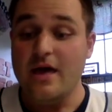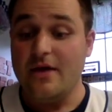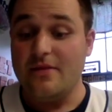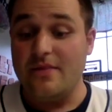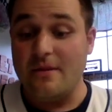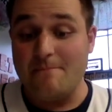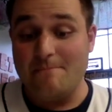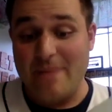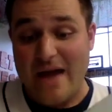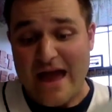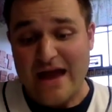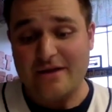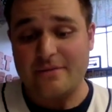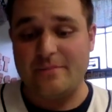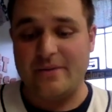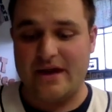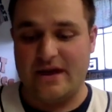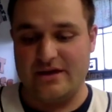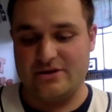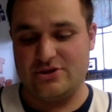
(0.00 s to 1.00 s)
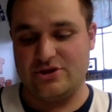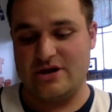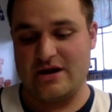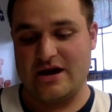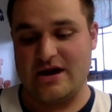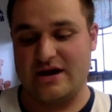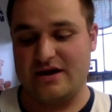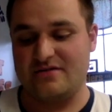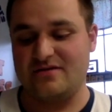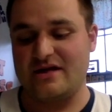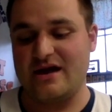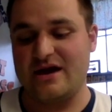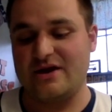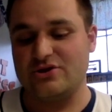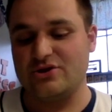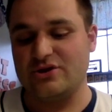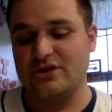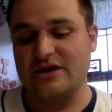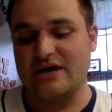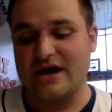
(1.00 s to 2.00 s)
The back page, guys,
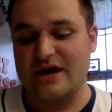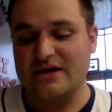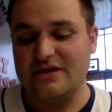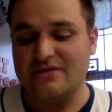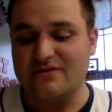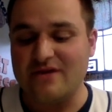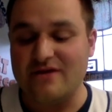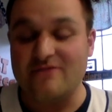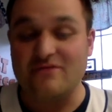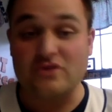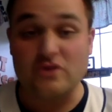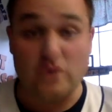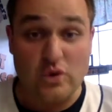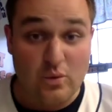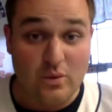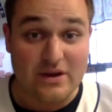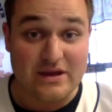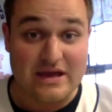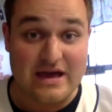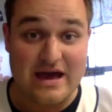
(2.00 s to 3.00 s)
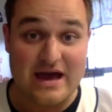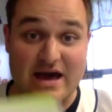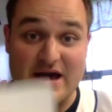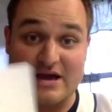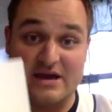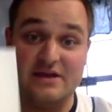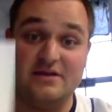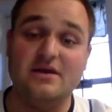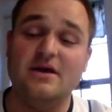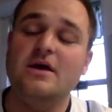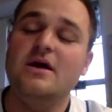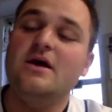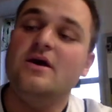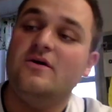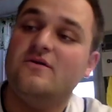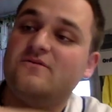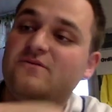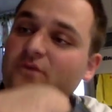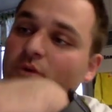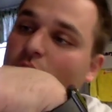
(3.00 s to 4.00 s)
actually kind of gives you a guide
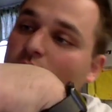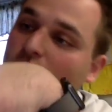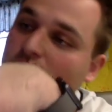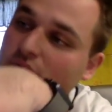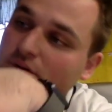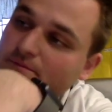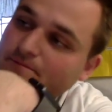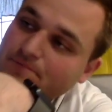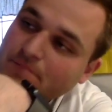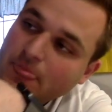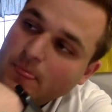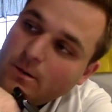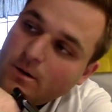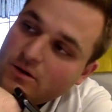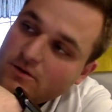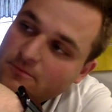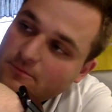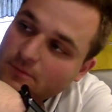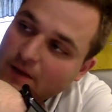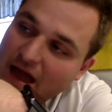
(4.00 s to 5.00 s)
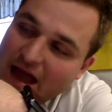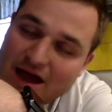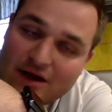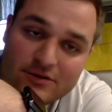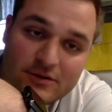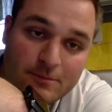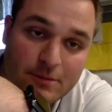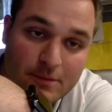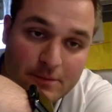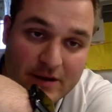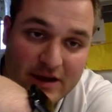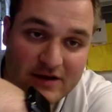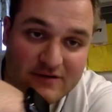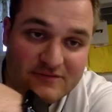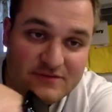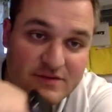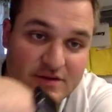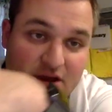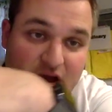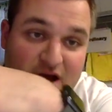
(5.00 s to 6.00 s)
for how to prepare
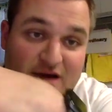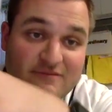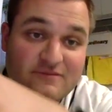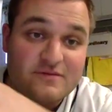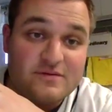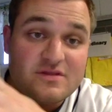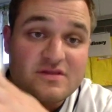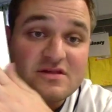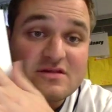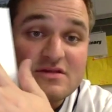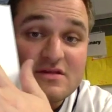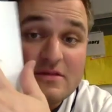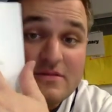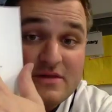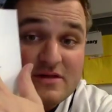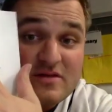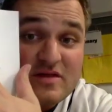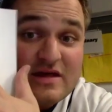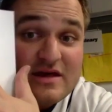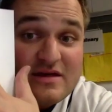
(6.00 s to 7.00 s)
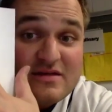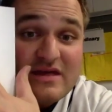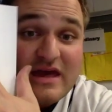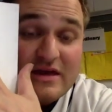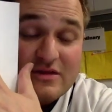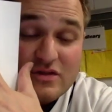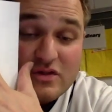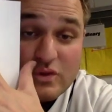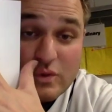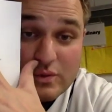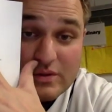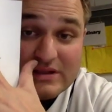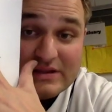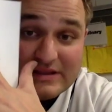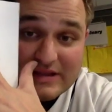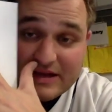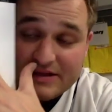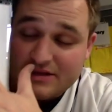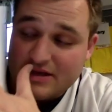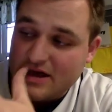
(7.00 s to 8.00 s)
for the conferences. This is a
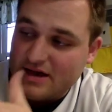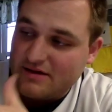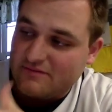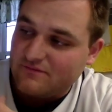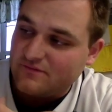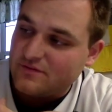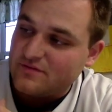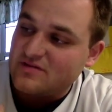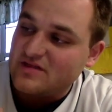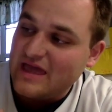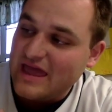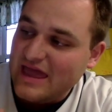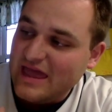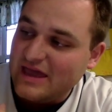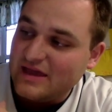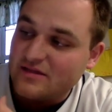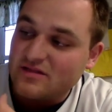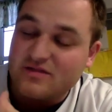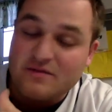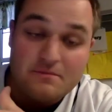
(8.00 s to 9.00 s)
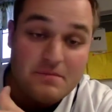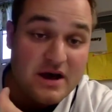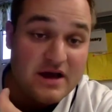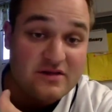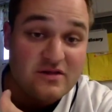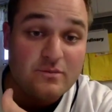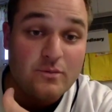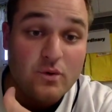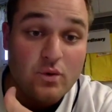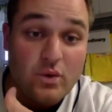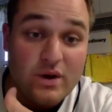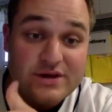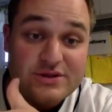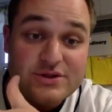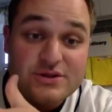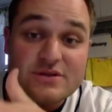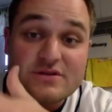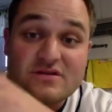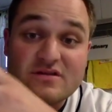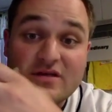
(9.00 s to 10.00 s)
student-led conference, and some possible
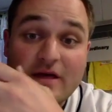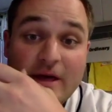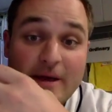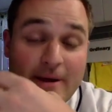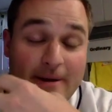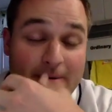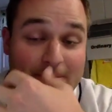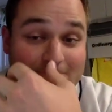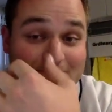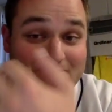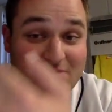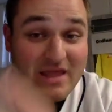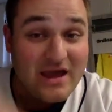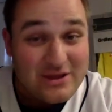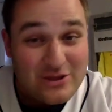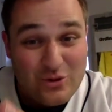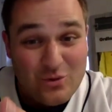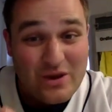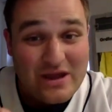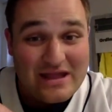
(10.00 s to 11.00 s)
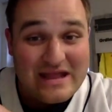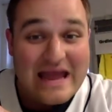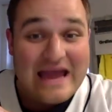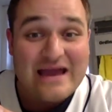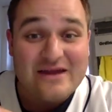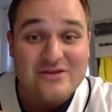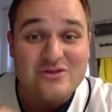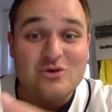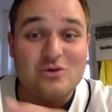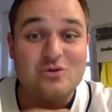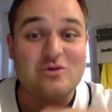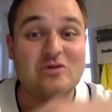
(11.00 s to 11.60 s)
questions that you can ask your